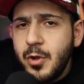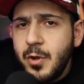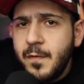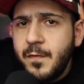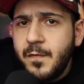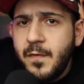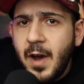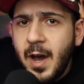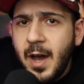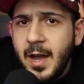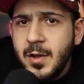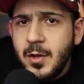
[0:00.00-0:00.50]

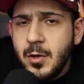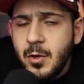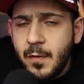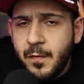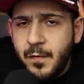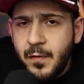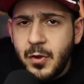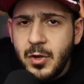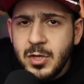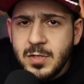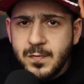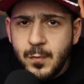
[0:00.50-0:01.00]
find your
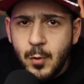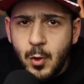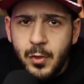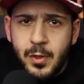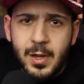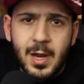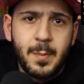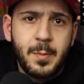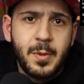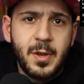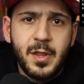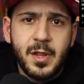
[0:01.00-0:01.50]
first
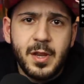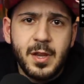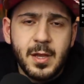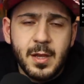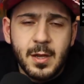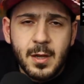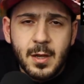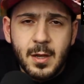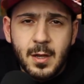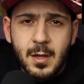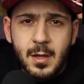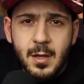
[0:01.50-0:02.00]
vulnerability.
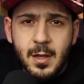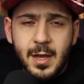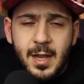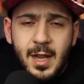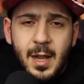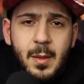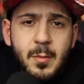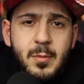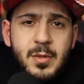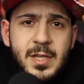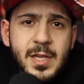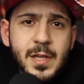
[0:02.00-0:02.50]
And
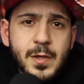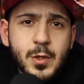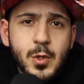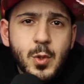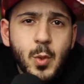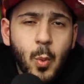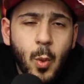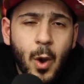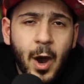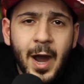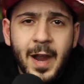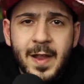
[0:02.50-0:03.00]
let me tell you
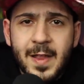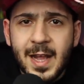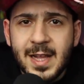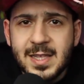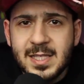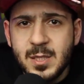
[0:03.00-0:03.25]
why that's